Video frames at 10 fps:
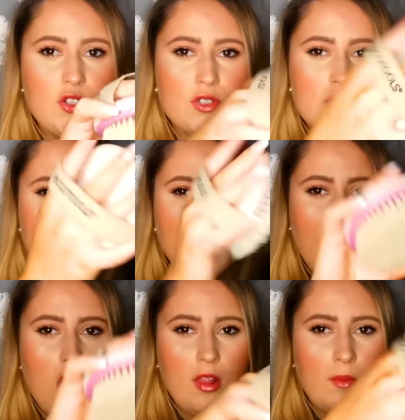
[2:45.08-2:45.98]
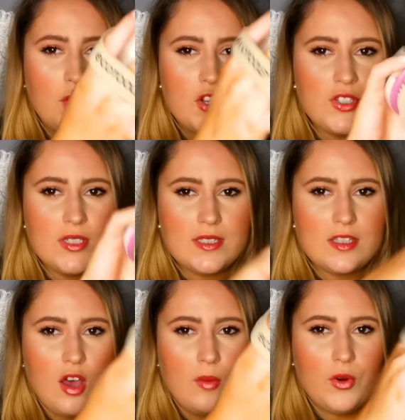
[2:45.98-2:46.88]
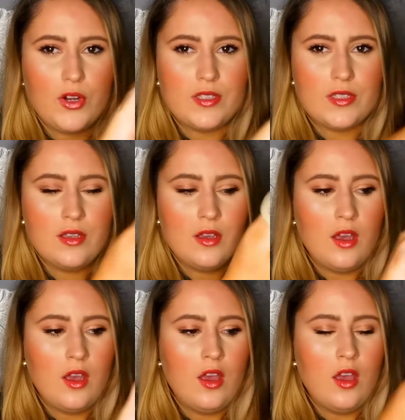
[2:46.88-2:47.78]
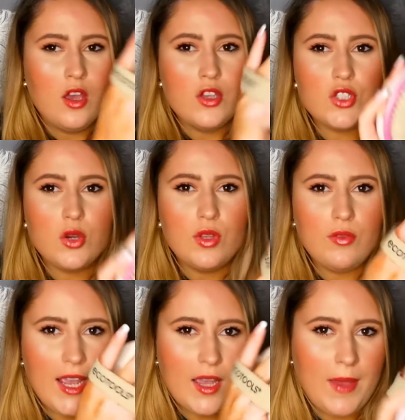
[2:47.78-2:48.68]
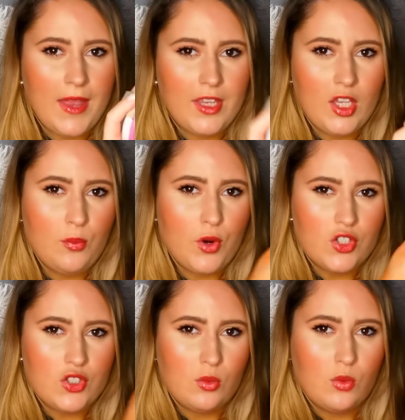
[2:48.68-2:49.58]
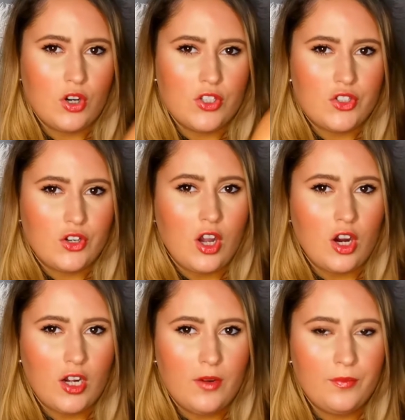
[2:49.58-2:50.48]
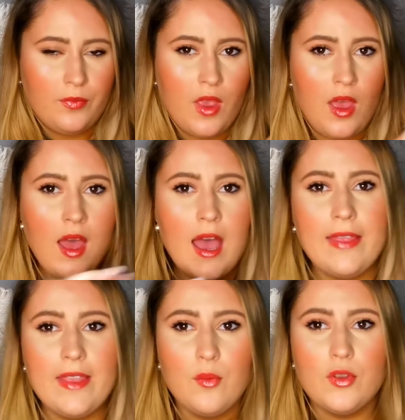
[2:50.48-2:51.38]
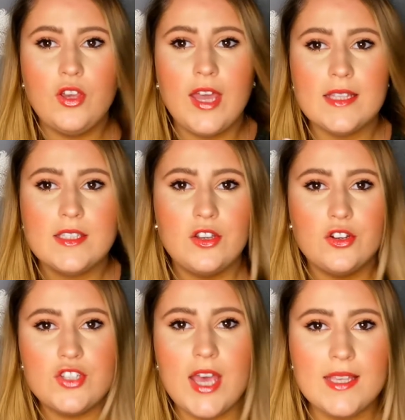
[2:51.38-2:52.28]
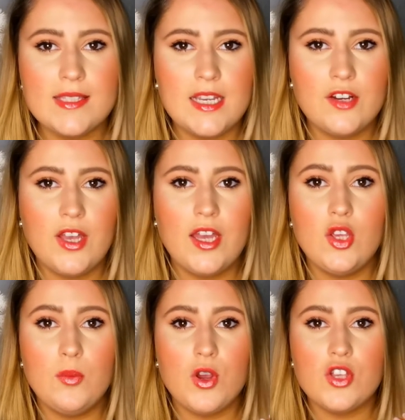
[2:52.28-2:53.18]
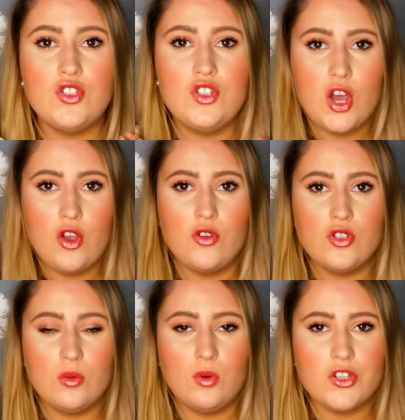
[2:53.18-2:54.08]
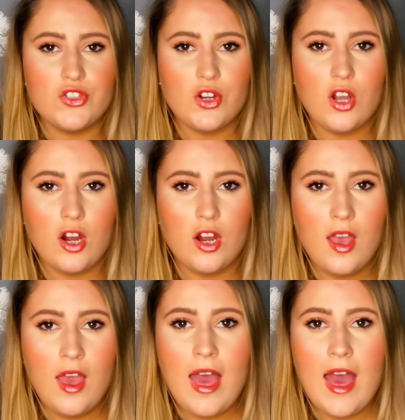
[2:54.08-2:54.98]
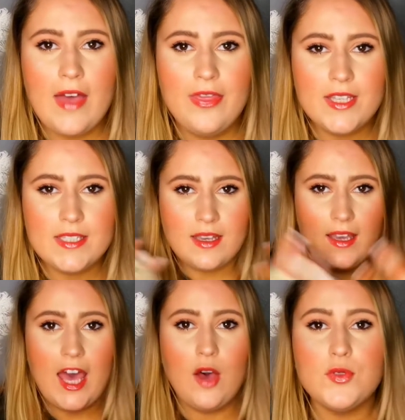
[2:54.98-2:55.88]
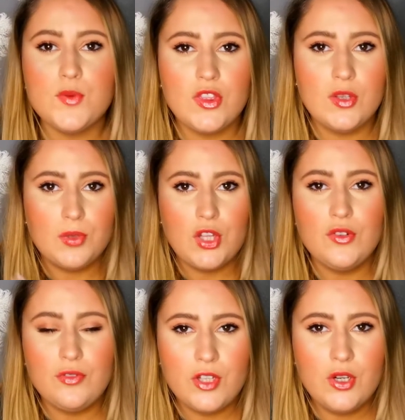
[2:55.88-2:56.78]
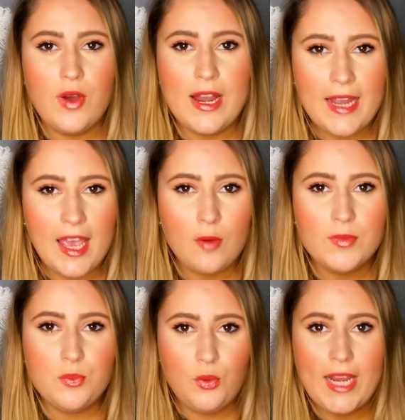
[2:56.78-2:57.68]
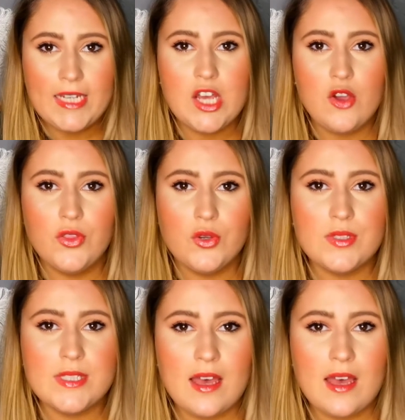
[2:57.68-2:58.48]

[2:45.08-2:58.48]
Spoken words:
do small brushes upwards. So they recommend that you brush towards your heart, and then when you get to your chest area, you brush down towards your heart. And this helps with the blood flow and helps break down those